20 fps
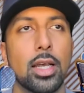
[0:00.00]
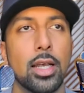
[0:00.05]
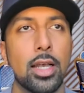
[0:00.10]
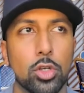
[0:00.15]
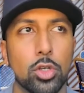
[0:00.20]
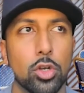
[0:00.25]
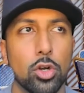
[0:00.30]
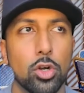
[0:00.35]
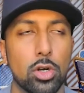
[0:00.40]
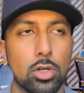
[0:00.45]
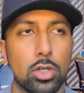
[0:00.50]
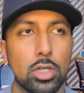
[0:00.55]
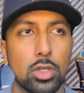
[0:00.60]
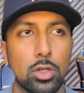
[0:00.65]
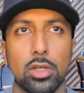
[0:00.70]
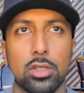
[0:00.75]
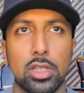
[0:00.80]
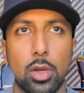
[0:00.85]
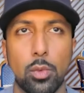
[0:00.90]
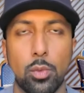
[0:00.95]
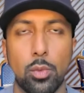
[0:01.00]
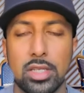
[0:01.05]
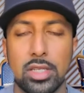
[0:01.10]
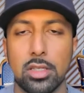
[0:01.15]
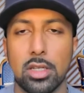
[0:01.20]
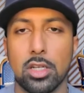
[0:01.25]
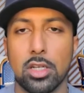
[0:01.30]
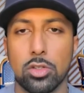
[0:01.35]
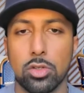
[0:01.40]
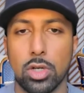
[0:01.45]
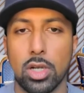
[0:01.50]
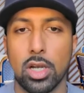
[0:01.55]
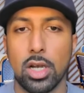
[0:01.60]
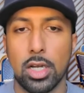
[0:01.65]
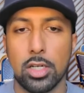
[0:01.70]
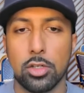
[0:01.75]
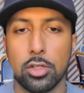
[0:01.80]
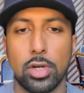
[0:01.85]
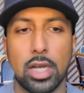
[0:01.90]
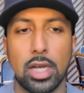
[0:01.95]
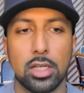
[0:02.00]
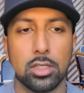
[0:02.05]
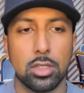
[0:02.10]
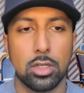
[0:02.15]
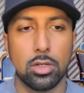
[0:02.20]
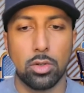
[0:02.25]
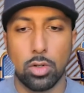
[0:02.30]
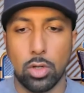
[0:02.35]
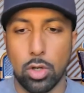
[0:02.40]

So your real estate residential contracts